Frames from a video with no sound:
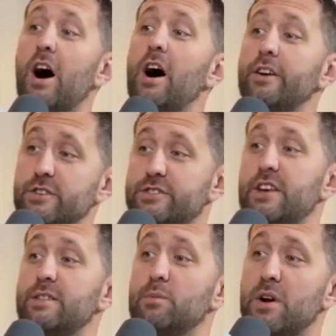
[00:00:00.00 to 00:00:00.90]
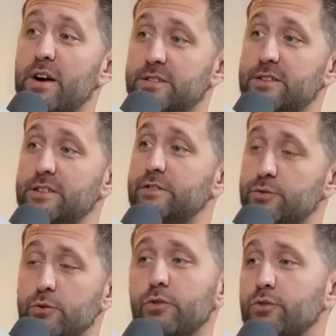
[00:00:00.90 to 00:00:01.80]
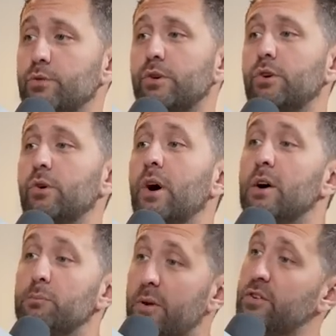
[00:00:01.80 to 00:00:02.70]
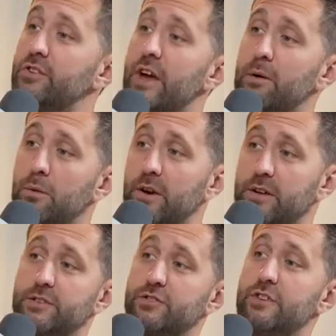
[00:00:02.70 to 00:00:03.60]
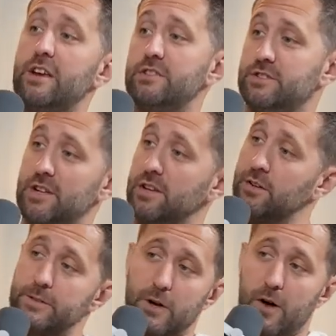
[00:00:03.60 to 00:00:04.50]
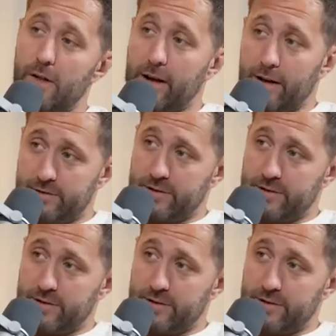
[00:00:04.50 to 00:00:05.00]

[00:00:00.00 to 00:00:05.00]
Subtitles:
understand the processes through and through, build a network, exchange deals, all that kind of